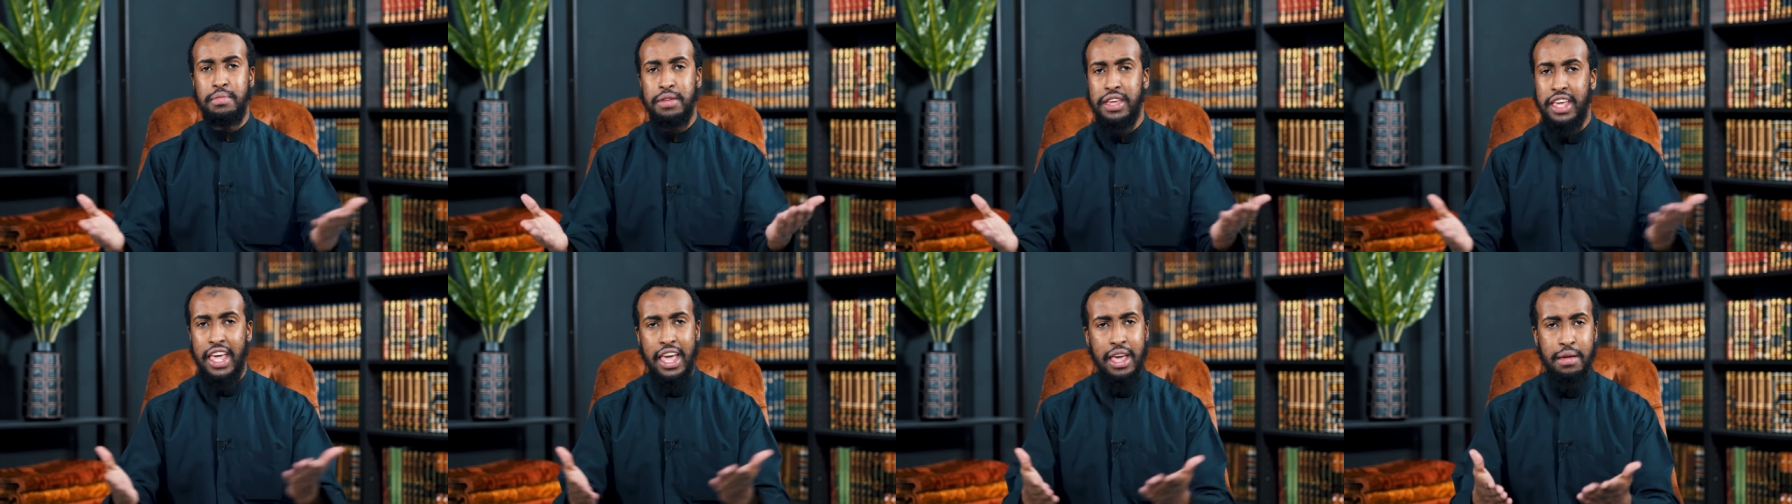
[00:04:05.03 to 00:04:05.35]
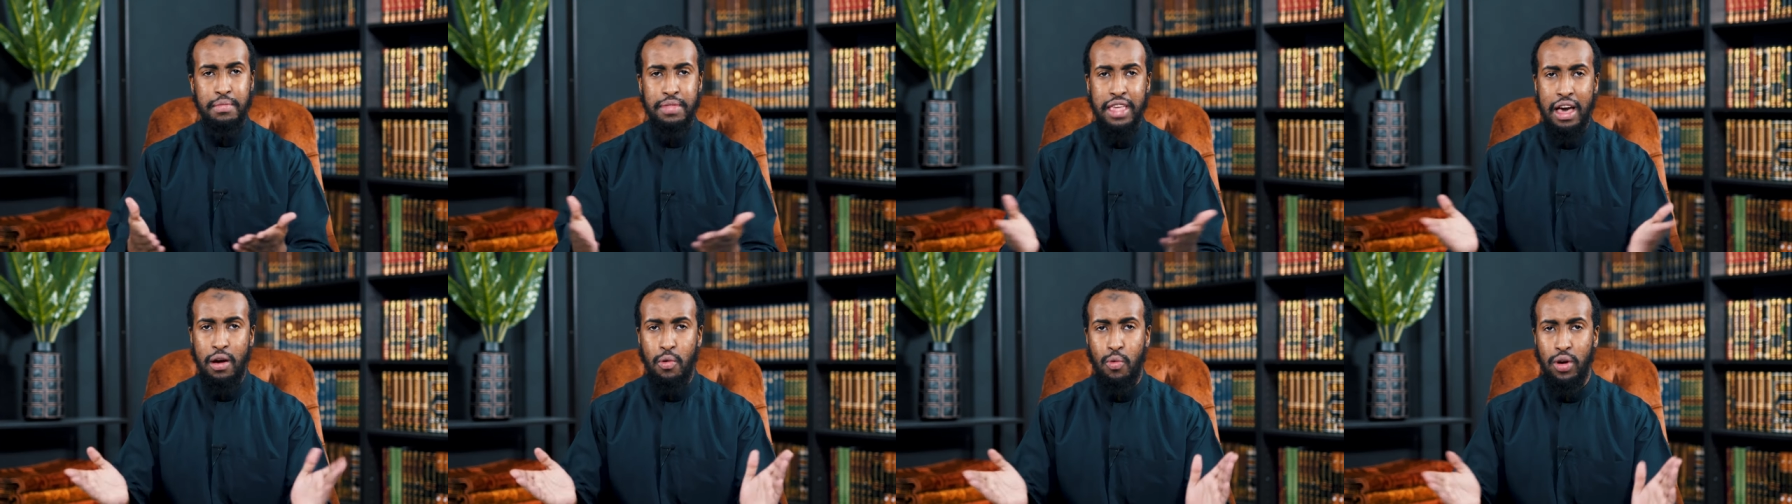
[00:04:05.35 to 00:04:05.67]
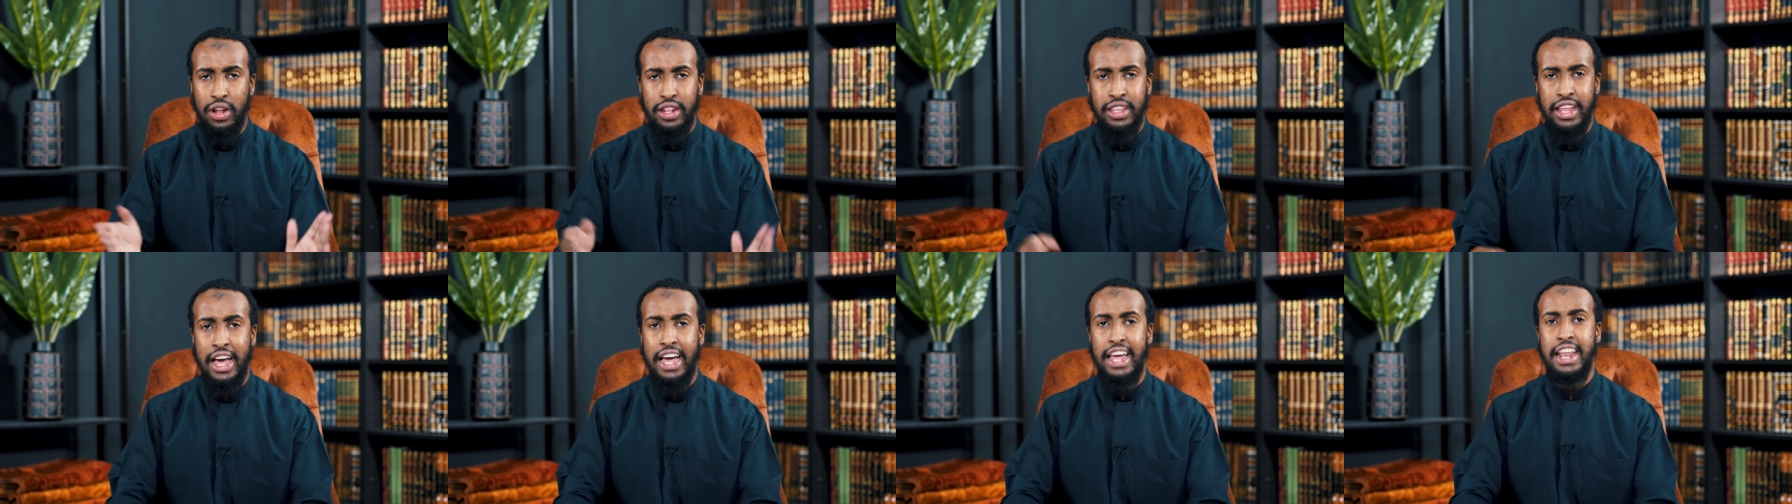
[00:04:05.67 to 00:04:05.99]
became that
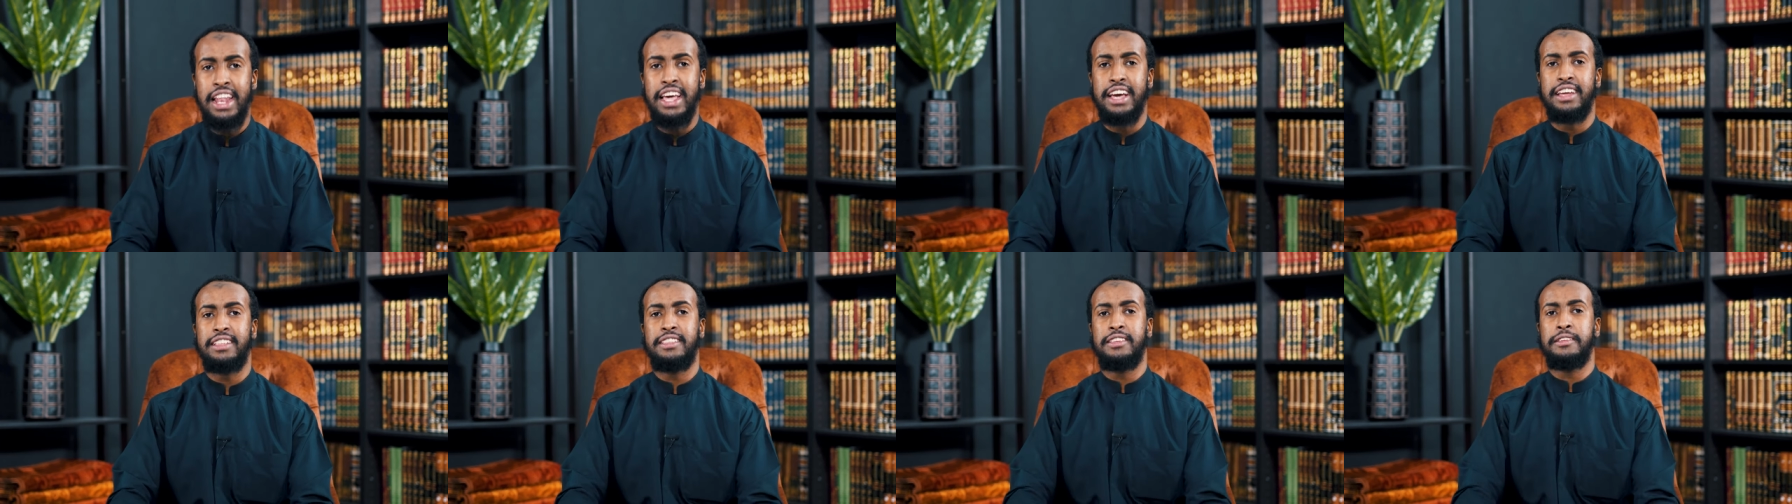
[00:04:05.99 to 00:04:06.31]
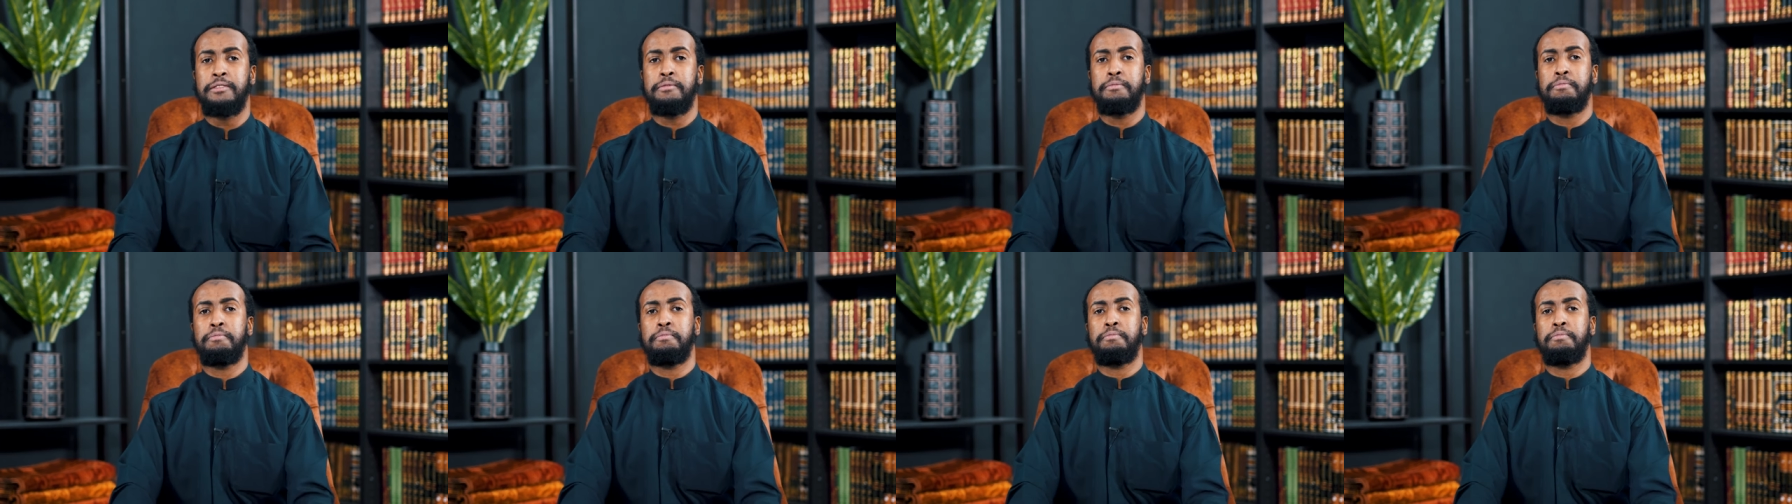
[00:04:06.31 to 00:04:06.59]
one dialect.